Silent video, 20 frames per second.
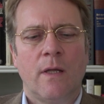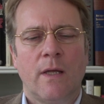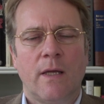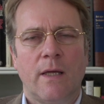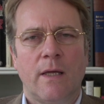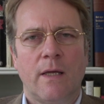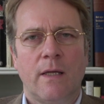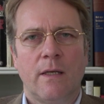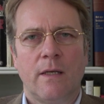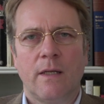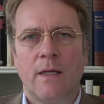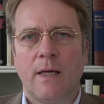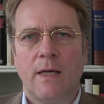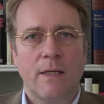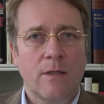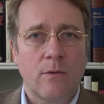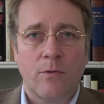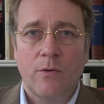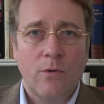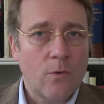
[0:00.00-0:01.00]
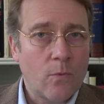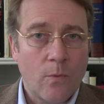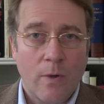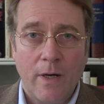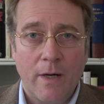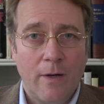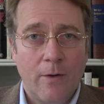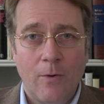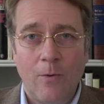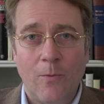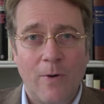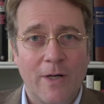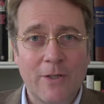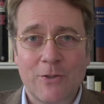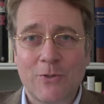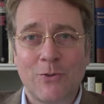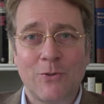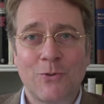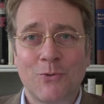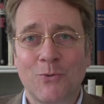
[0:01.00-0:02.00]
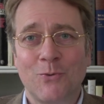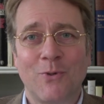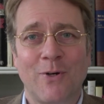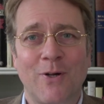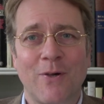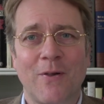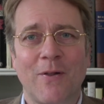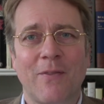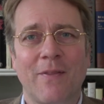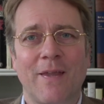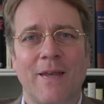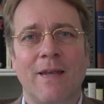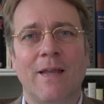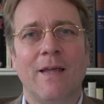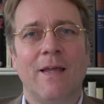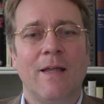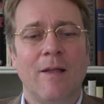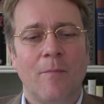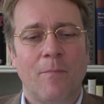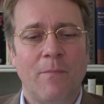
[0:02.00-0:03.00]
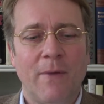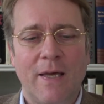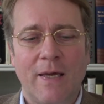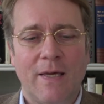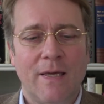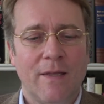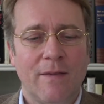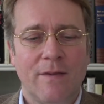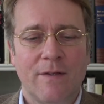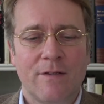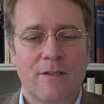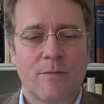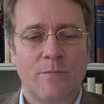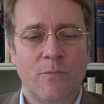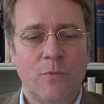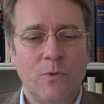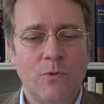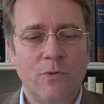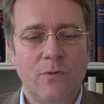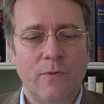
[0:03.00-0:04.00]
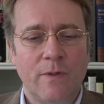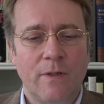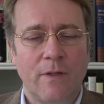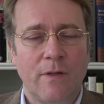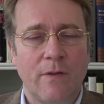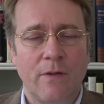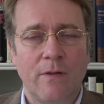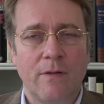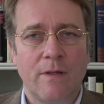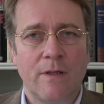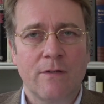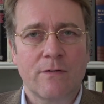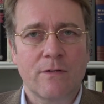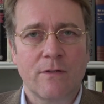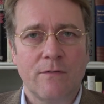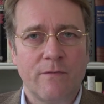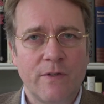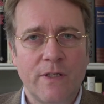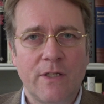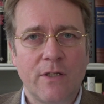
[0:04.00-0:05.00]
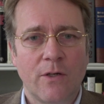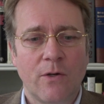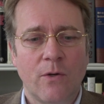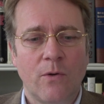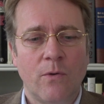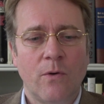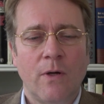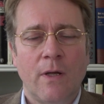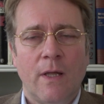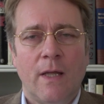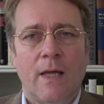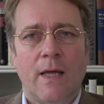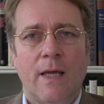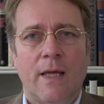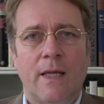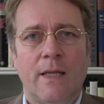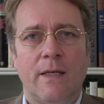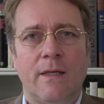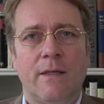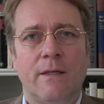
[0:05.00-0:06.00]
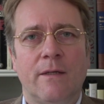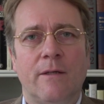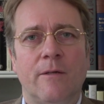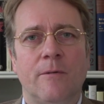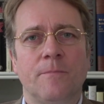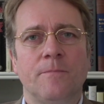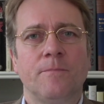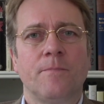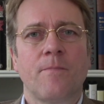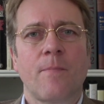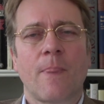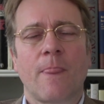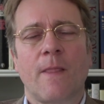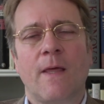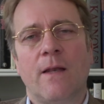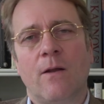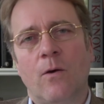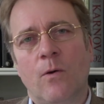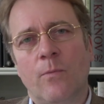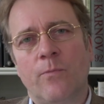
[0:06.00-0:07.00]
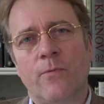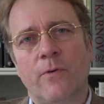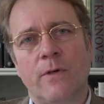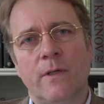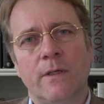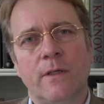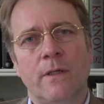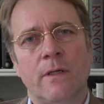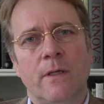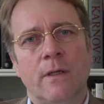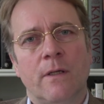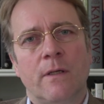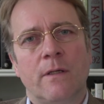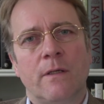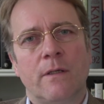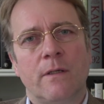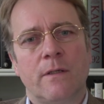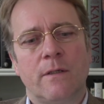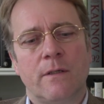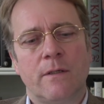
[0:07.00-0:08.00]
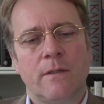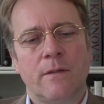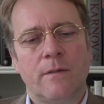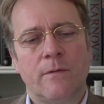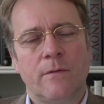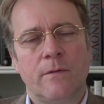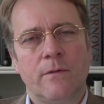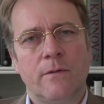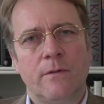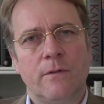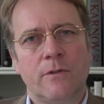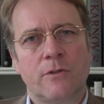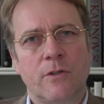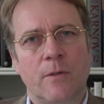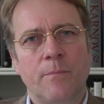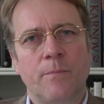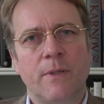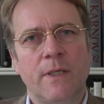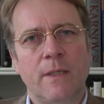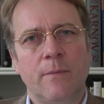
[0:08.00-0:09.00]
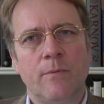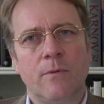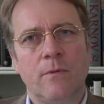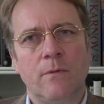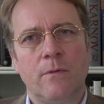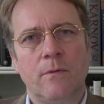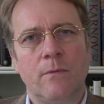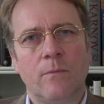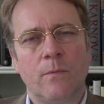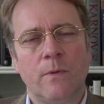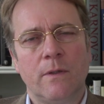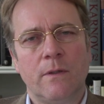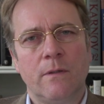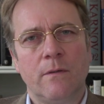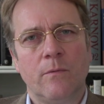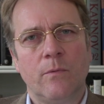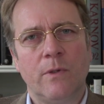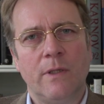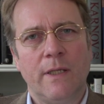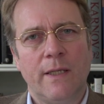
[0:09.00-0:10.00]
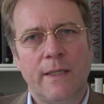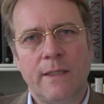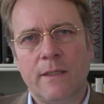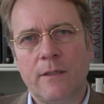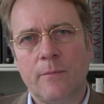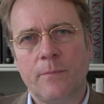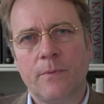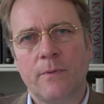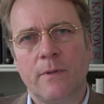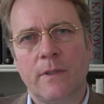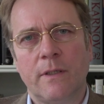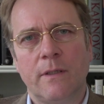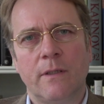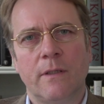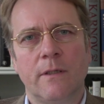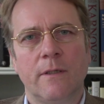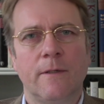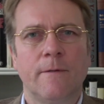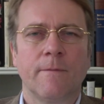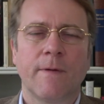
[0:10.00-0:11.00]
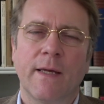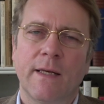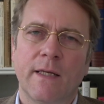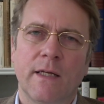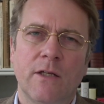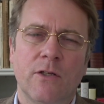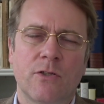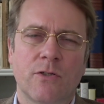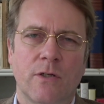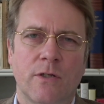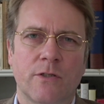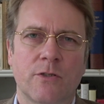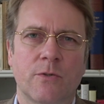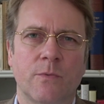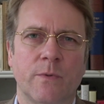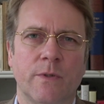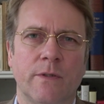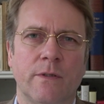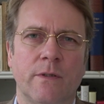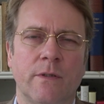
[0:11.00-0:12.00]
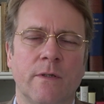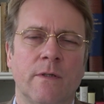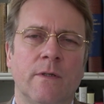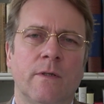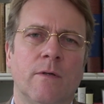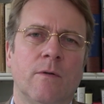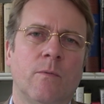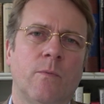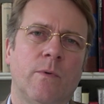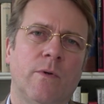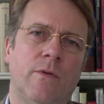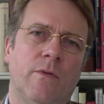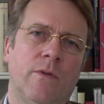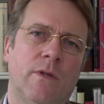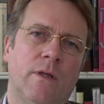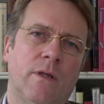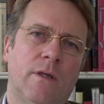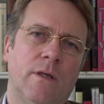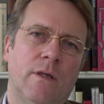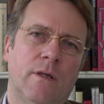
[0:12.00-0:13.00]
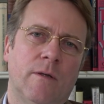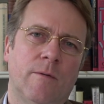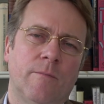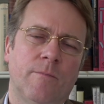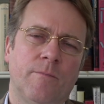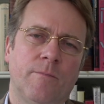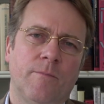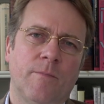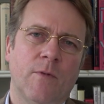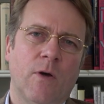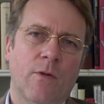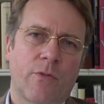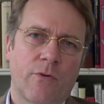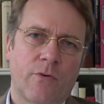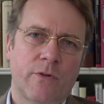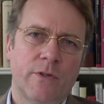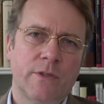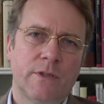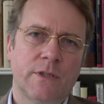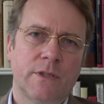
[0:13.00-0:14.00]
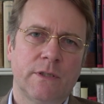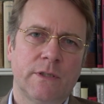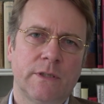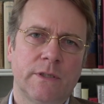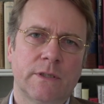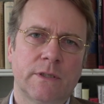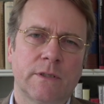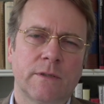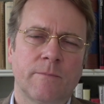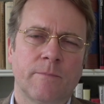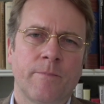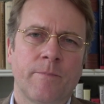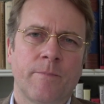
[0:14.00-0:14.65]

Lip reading: and I don't know what to do other than making this movie, this video, and hopefully some people will help in getting in touch with the authorities,